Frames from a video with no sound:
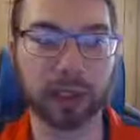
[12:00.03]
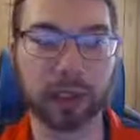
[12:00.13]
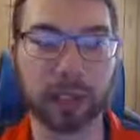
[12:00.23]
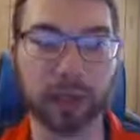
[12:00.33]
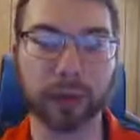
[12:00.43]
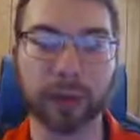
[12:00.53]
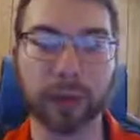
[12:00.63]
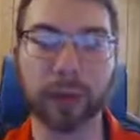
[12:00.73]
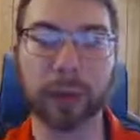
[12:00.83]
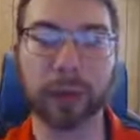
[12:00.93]
cycle
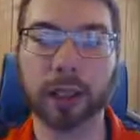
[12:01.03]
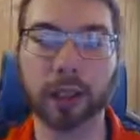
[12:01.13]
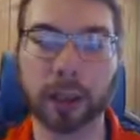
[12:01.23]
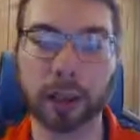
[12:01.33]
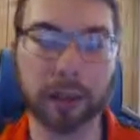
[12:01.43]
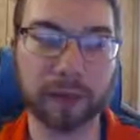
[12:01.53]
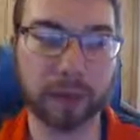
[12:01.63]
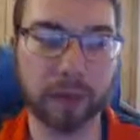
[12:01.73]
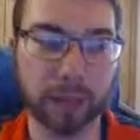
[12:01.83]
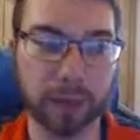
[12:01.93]
through more of the
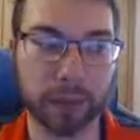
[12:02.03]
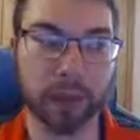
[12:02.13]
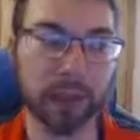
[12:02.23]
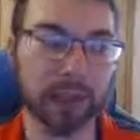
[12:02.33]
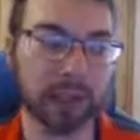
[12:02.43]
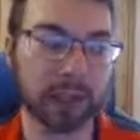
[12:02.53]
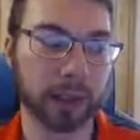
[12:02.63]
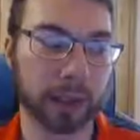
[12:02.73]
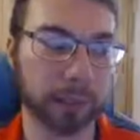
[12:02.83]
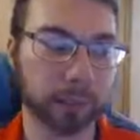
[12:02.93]
Trymid Pulses.
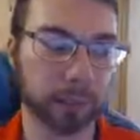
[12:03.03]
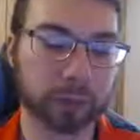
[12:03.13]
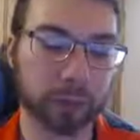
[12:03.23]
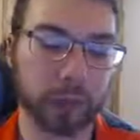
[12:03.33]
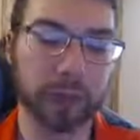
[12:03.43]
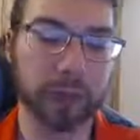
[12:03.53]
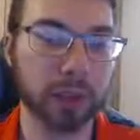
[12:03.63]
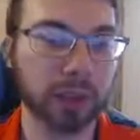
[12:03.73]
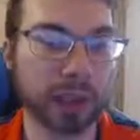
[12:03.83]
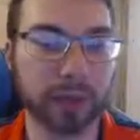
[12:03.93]
We'll
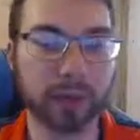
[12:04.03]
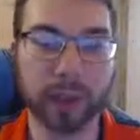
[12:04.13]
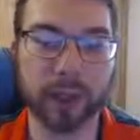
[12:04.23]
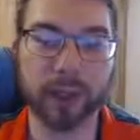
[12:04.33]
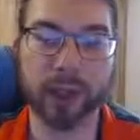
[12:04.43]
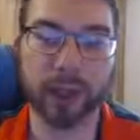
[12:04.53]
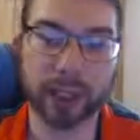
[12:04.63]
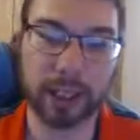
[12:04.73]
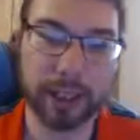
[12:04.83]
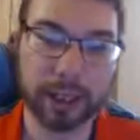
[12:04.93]
see if we eventually
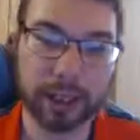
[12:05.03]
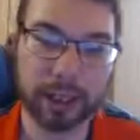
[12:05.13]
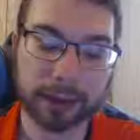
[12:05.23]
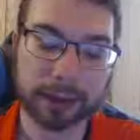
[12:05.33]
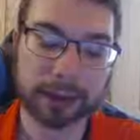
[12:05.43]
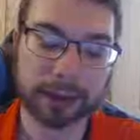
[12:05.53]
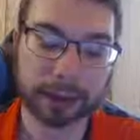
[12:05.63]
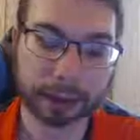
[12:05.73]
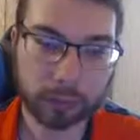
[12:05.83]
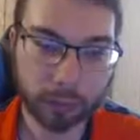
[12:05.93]
need that.
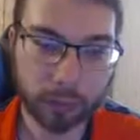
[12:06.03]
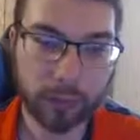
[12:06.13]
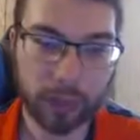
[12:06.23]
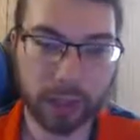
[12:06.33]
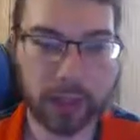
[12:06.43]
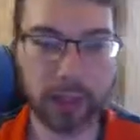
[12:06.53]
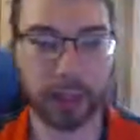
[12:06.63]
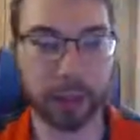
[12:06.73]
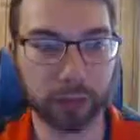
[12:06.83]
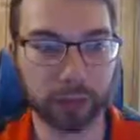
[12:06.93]
So
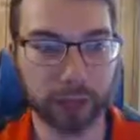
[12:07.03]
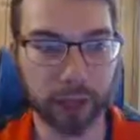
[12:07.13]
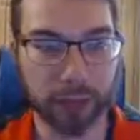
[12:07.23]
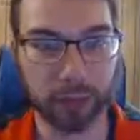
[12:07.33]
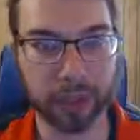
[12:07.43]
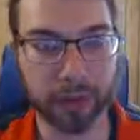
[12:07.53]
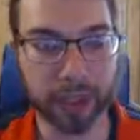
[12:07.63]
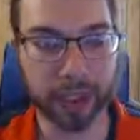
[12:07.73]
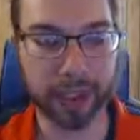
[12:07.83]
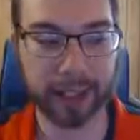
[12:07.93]
yeah, remember, the
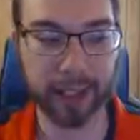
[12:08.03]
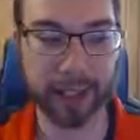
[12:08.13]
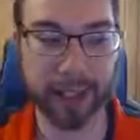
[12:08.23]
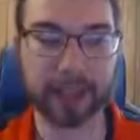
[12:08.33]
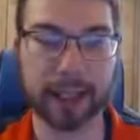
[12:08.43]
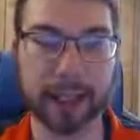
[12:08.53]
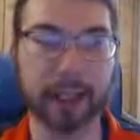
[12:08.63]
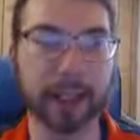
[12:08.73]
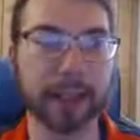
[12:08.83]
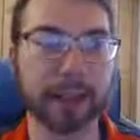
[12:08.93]
main thing with this
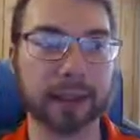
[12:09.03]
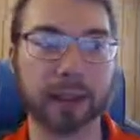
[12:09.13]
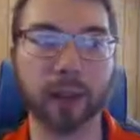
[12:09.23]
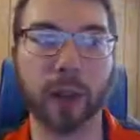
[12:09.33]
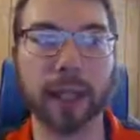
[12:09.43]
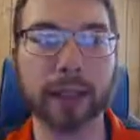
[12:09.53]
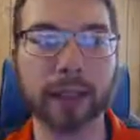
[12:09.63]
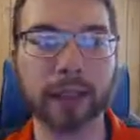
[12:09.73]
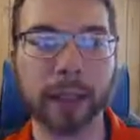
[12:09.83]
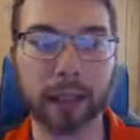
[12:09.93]
deck is
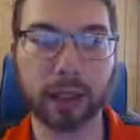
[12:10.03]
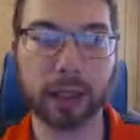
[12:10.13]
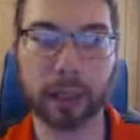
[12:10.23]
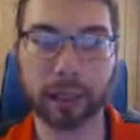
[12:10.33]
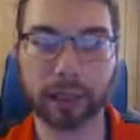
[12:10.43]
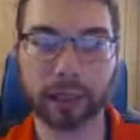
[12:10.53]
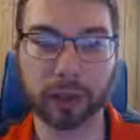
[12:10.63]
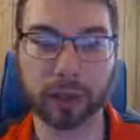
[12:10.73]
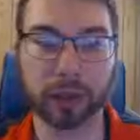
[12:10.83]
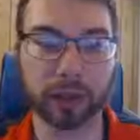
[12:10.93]
Trymid
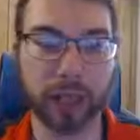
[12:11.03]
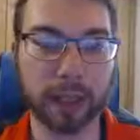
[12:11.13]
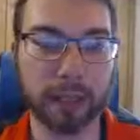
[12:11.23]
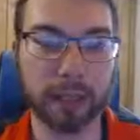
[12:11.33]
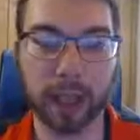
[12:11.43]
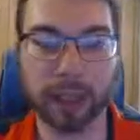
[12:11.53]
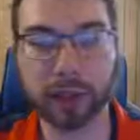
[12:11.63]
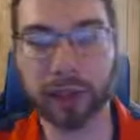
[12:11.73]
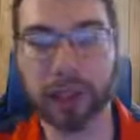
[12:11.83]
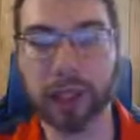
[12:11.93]
Hunter or Trymid
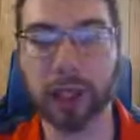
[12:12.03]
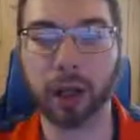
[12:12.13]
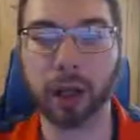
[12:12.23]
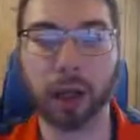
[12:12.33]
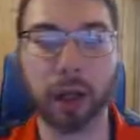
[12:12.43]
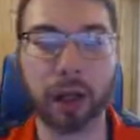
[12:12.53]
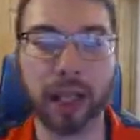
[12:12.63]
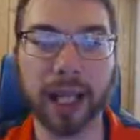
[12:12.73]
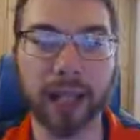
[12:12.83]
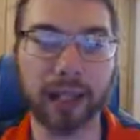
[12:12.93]
monsters all
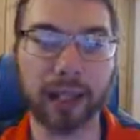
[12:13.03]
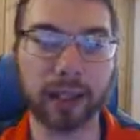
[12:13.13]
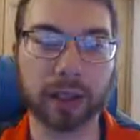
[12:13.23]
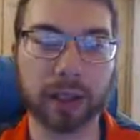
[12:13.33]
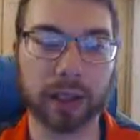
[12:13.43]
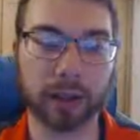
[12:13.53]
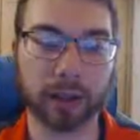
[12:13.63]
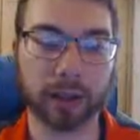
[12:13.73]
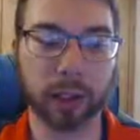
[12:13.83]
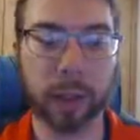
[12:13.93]
have their
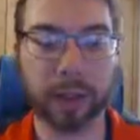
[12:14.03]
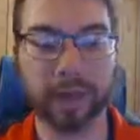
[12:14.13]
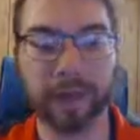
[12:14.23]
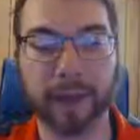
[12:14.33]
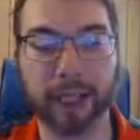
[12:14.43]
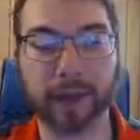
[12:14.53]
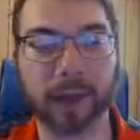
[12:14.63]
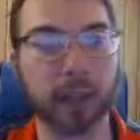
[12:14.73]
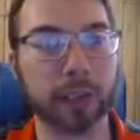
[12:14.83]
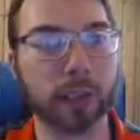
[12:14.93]
quick effect
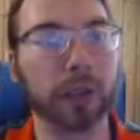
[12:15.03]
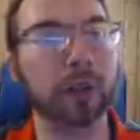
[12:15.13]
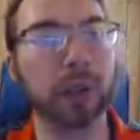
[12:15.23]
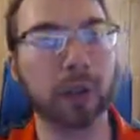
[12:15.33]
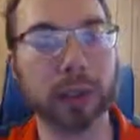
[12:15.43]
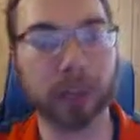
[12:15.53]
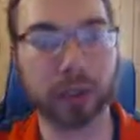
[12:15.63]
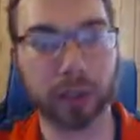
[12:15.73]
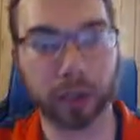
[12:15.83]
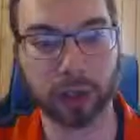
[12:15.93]
on your opponent's
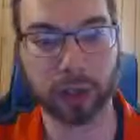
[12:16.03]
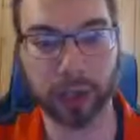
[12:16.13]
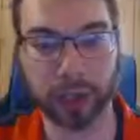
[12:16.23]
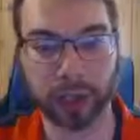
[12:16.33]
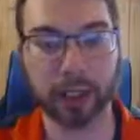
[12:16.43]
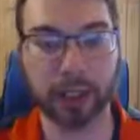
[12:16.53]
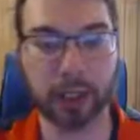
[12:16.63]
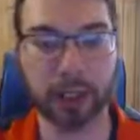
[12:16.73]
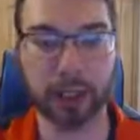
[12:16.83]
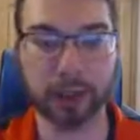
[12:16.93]
turn only,
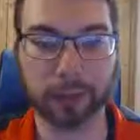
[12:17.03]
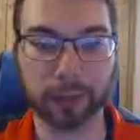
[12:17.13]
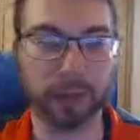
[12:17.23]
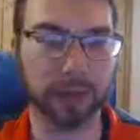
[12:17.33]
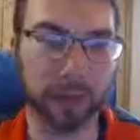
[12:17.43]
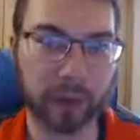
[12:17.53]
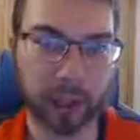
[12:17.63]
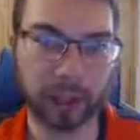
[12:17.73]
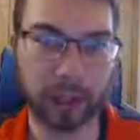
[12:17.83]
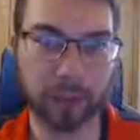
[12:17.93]
which is
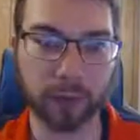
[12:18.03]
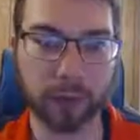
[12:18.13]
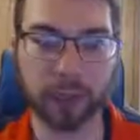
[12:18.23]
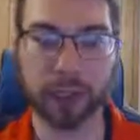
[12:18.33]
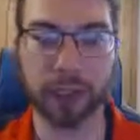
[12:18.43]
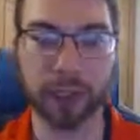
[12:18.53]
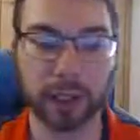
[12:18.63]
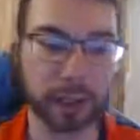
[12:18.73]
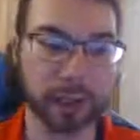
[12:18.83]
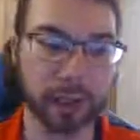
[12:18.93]
very unfortunate,
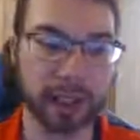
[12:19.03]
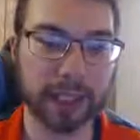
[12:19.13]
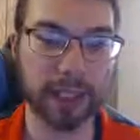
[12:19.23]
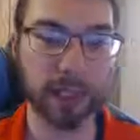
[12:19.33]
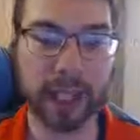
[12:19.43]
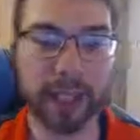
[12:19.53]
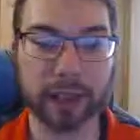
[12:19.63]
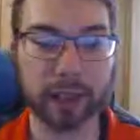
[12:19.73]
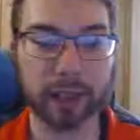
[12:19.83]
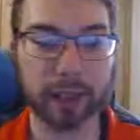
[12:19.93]
meaning you
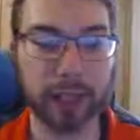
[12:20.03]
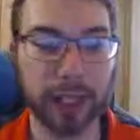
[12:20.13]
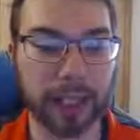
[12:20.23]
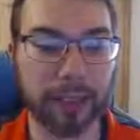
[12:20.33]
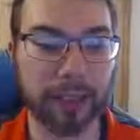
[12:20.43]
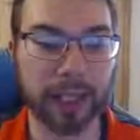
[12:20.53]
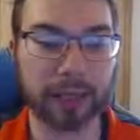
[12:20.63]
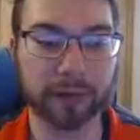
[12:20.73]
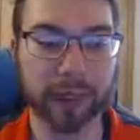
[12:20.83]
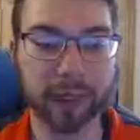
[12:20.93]
can't do any of these
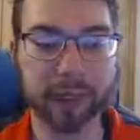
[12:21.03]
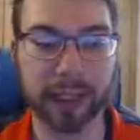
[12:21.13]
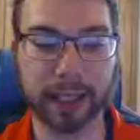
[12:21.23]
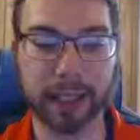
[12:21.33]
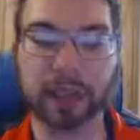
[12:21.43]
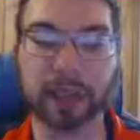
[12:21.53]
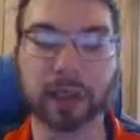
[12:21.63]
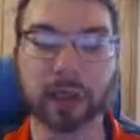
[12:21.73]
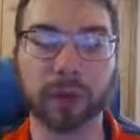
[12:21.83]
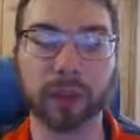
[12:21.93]
fancy things
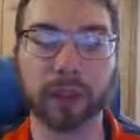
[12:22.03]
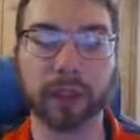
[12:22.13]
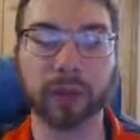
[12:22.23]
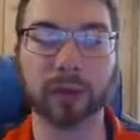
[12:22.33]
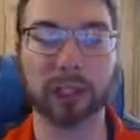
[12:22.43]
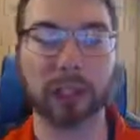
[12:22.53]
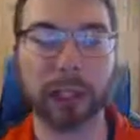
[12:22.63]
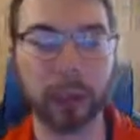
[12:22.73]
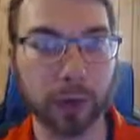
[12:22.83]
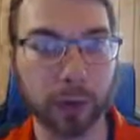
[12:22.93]
where we
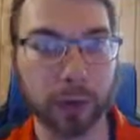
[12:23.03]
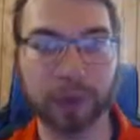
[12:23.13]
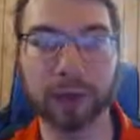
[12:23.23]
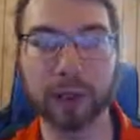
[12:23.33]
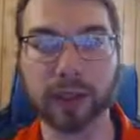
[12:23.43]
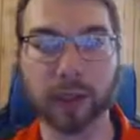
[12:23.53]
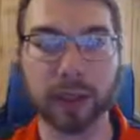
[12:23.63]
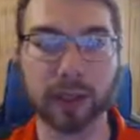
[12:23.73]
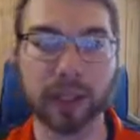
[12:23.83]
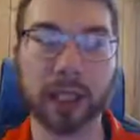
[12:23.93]
cycle through the field spells